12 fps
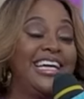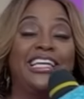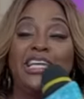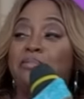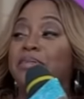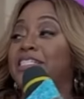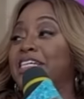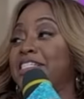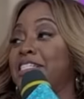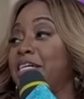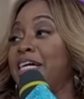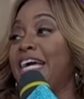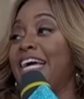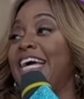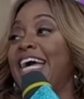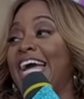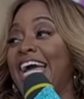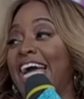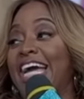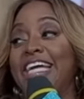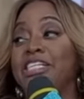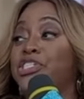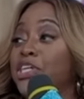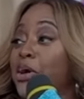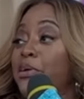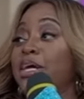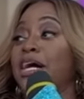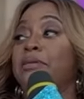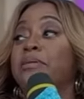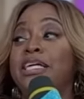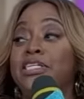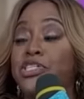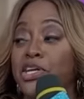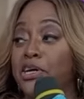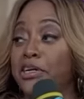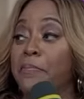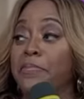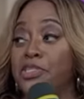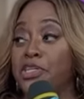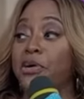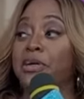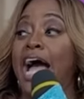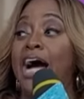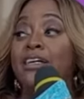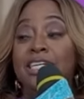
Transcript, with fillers: Let me tell you. He showed up. He showed up and showed out.